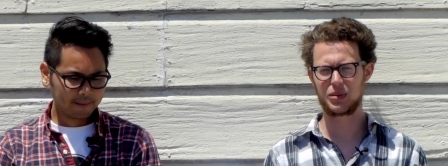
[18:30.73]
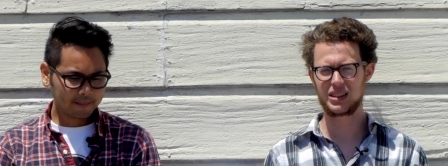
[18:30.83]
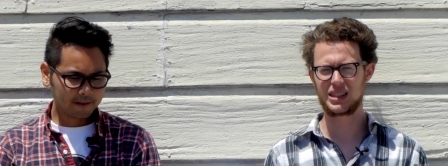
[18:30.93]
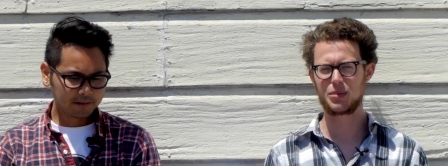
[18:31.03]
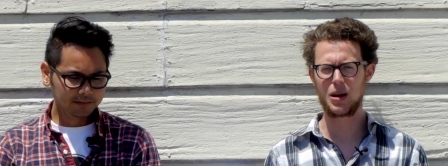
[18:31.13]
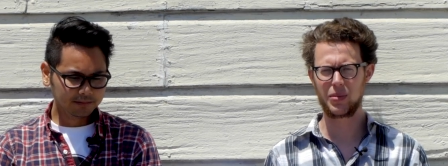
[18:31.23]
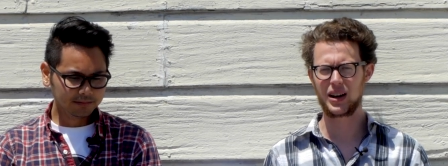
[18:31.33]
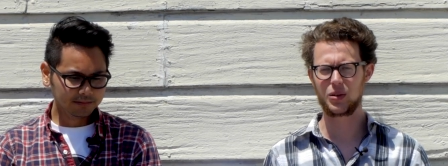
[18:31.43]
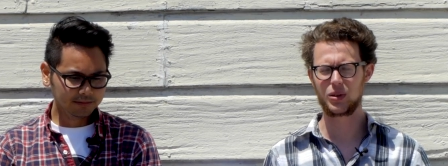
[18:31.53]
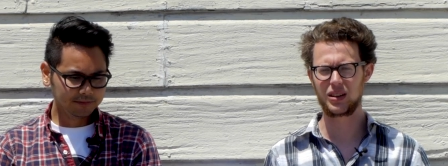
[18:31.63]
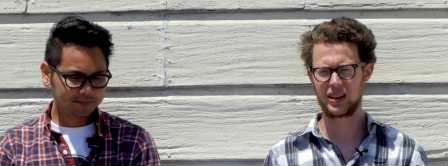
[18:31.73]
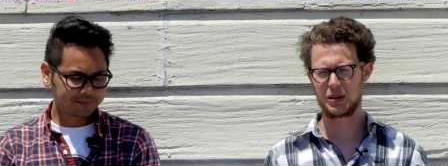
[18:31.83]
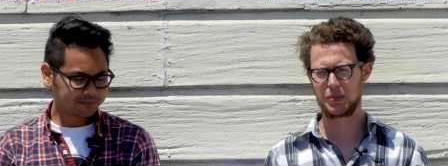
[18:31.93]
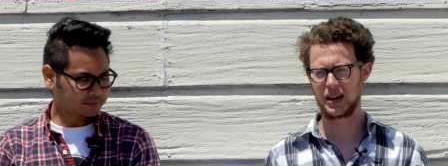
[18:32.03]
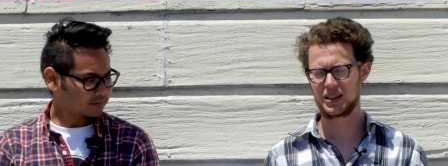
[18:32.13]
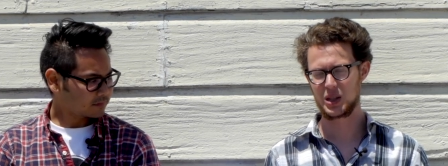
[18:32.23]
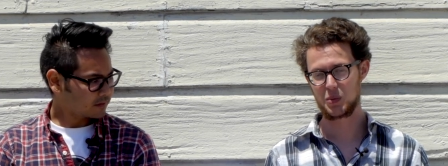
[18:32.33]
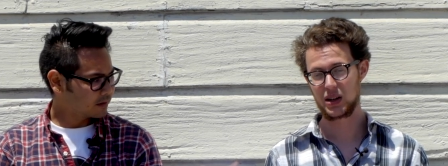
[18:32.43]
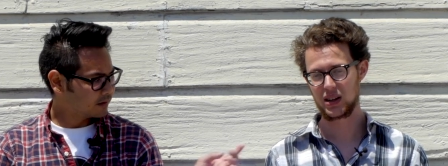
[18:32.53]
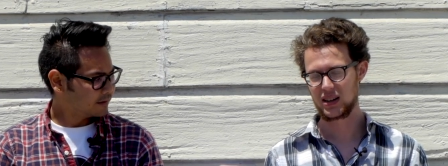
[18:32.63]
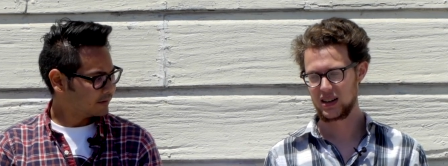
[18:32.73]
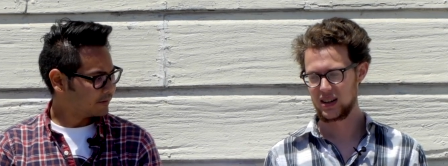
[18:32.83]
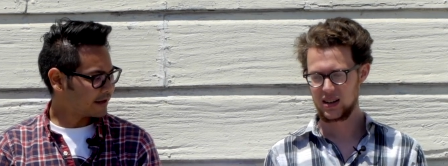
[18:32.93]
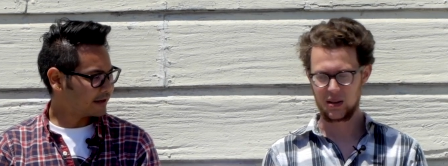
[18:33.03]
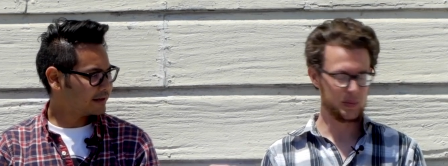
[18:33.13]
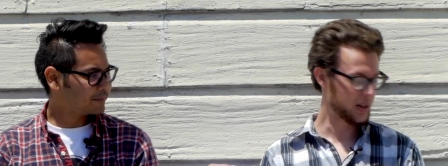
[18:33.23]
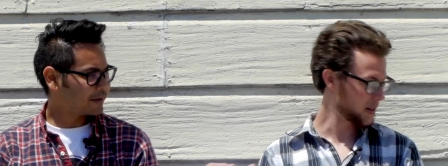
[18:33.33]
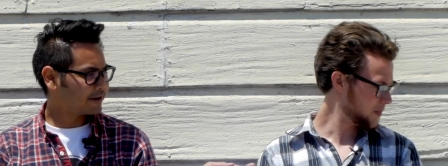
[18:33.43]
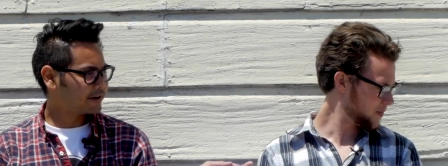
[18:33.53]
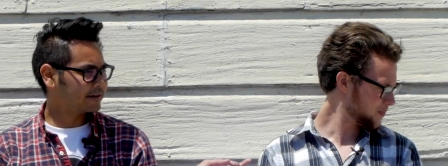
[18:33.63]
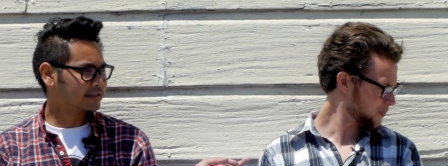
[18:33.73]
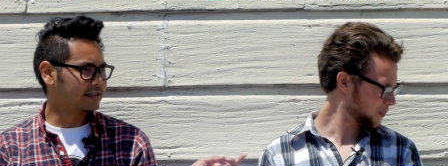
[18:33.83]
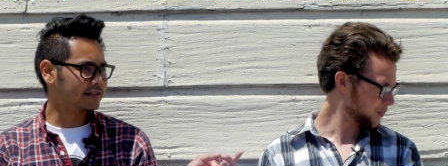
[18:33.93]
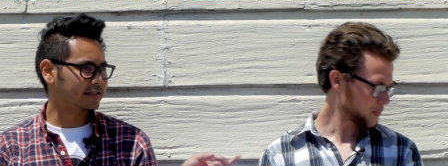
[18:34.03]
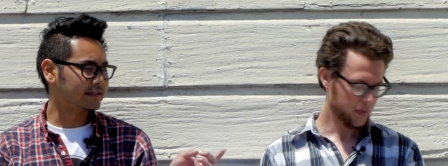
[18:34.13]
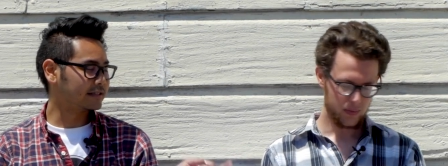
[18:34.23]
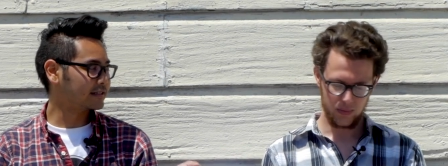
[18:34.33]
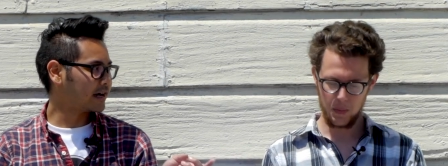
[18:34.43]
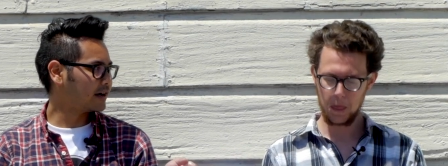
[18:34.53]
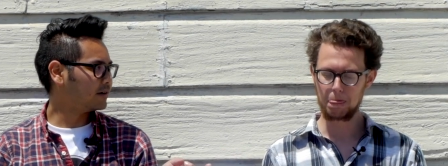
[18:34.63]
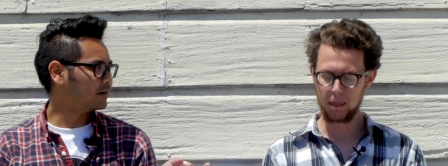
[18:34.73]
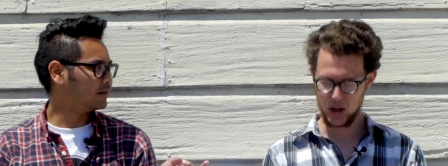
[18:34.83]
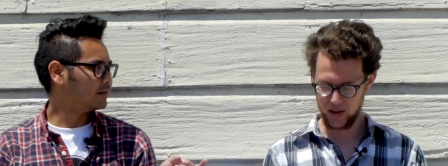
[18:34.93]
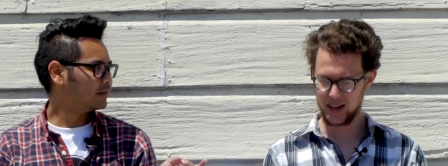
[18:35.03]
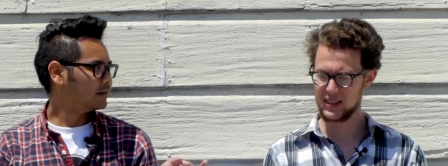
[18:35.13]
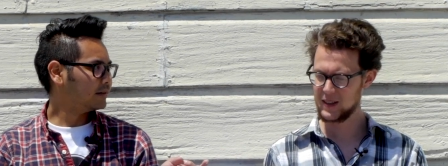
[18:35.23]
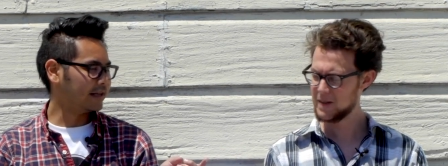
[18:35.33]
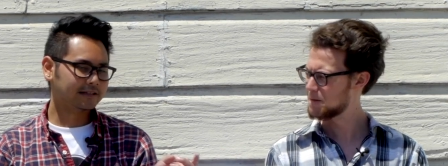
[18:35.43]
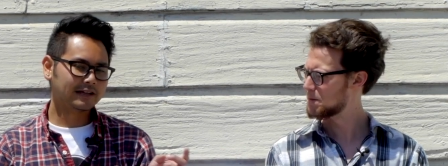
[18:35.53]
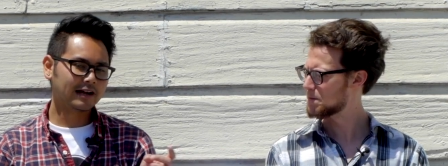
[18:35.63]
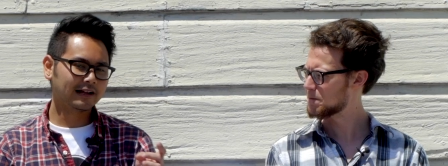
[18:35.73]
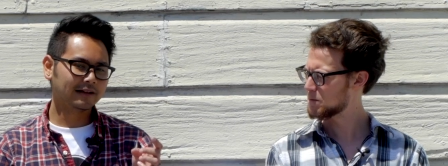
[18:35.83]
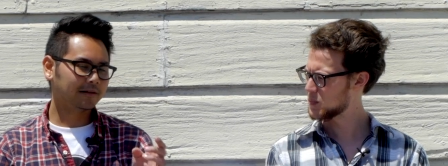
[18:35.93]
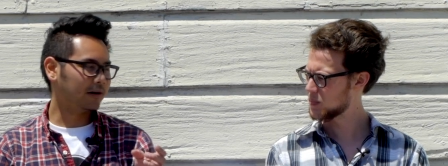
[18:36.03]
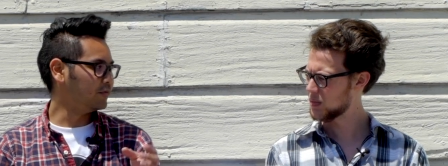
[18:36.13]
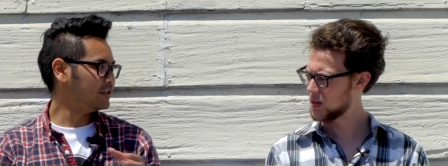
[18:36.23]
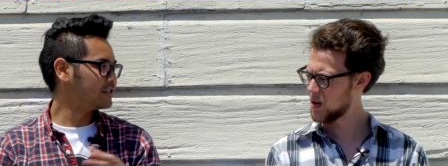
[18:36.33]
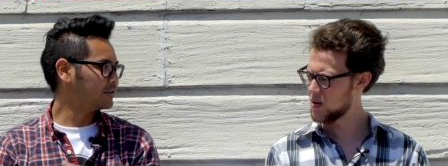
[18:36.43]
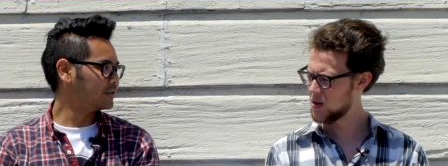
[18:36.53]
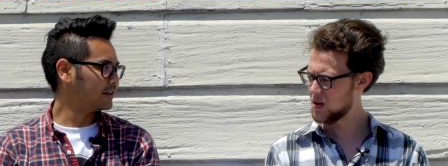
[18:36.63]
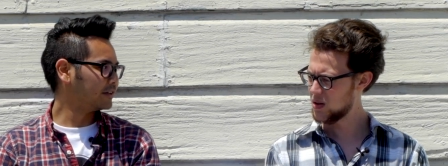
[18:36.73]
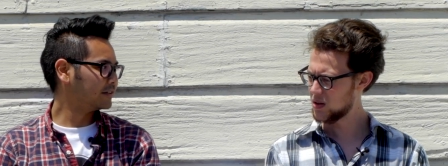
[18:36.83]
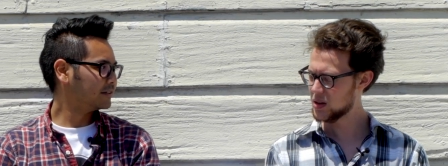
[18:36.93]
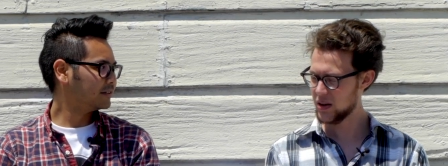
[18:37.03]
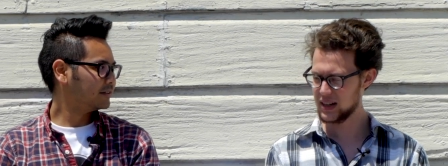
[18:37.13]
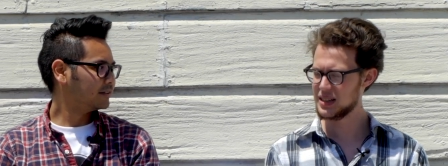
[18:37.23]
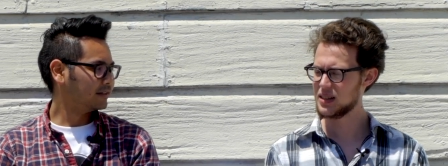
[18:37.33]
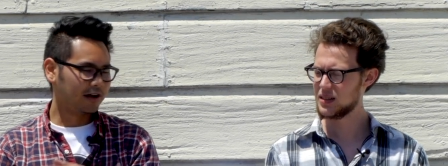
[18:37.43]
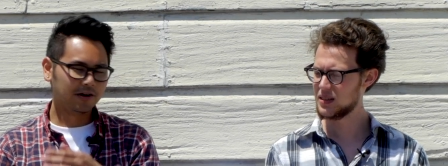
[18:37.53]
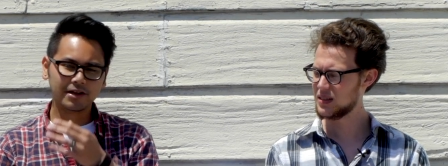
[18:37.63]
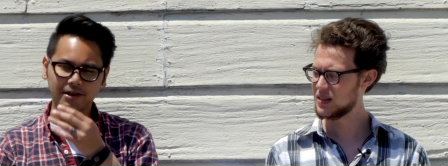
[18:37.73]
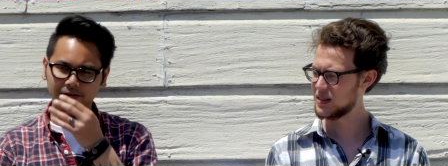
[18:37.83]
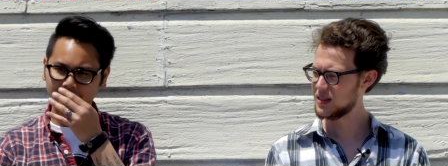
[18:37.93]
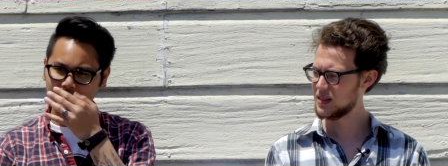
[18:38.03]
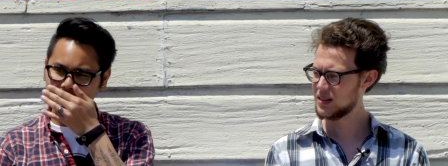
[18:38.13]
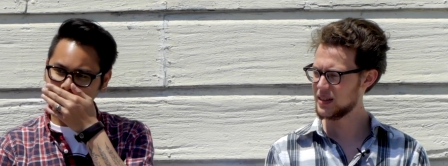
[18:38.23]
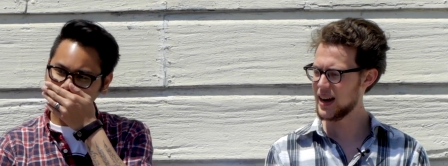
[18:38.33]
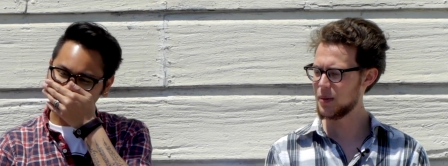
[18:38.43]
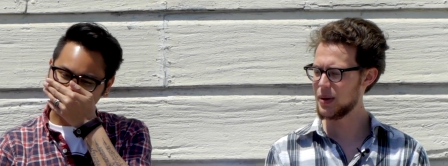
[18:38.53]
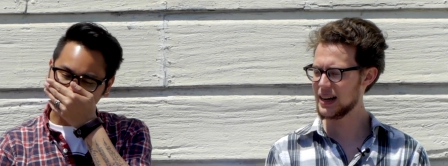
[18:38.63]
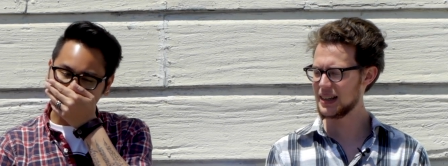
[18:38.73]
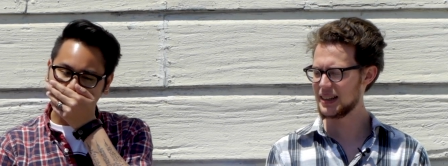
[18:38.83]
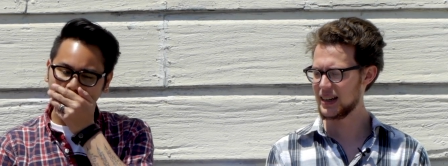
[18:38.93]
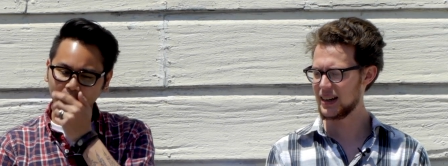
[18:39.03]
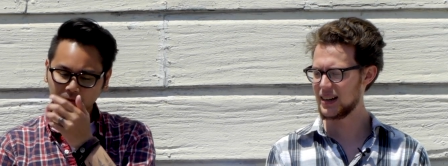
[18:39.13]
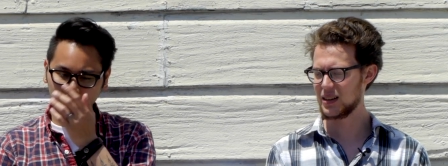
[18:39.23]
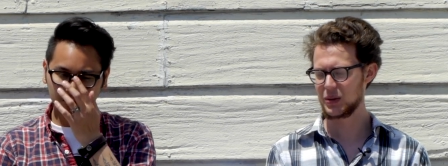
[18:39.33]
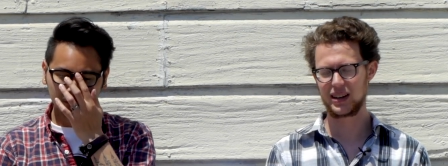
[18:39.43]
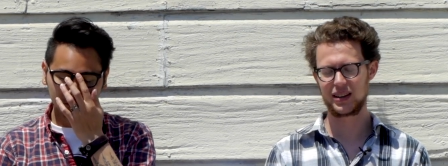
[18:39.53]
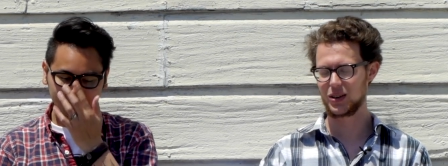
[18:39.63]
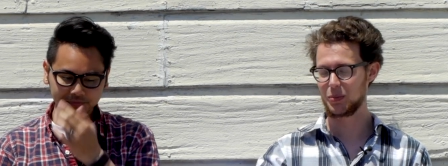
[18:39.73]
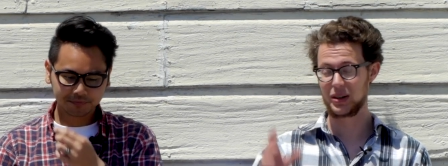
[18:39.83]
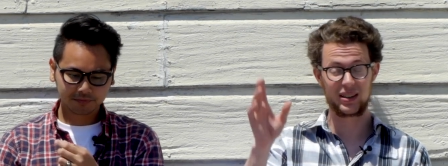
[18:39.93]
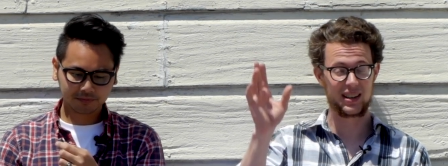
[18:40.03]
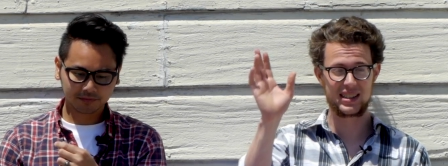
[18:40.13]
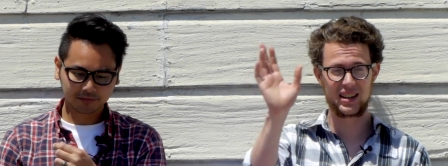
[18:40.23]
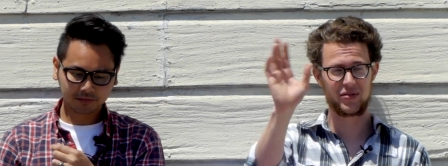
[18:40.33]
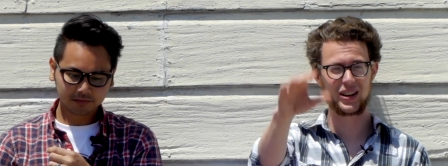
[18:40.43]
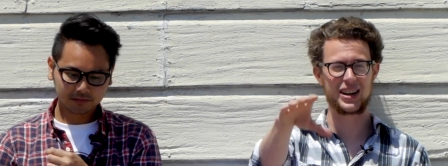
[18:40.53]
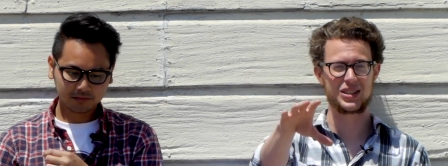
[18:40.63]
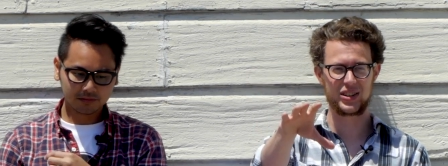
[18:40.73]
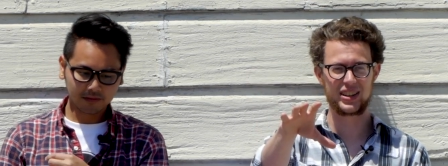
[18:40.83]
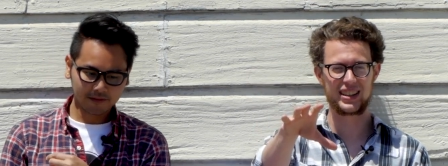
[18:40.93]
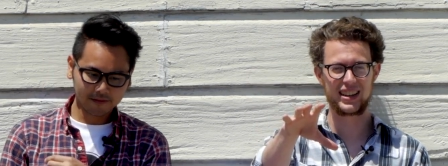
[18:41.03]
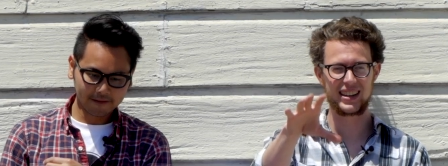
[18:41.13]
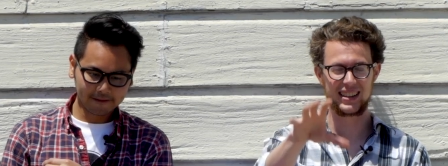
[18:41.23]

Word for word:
Speaker 1: but at the same time, like I really like to balance beer. Wait, Indian but, Pale is a style. Correct.
Speaker 2: It's not a regional thing. Correct. Okay, okay.
Speaker 1: Yeah, back in the day, we can do a beer lesson if you guys are into that